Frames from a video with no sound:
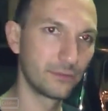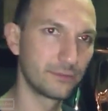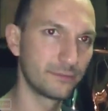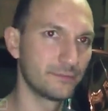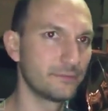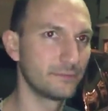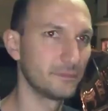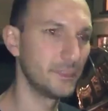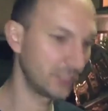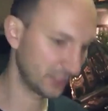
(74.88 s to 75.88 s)
No.
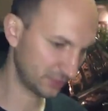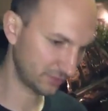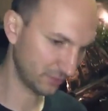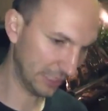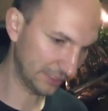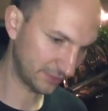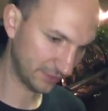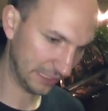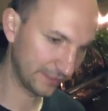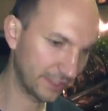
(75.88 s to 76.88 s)
He just
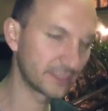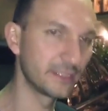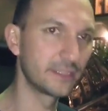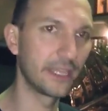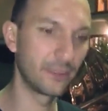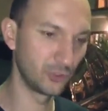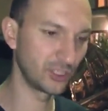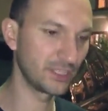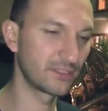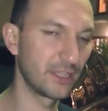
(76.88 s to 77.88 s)
writes and that's it. And
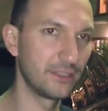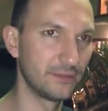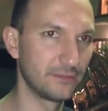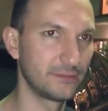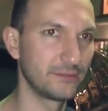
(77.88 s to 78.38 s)
the music is ready.